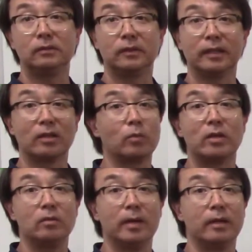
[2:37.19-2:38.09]
That's way
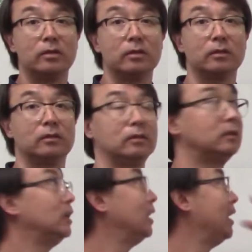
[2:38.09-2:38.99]
too much.
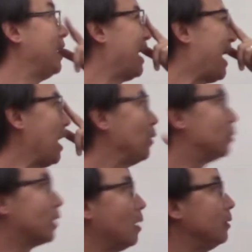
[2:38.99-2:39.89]
I would
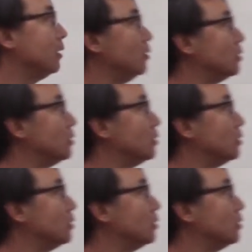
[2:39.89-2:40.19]
probably use the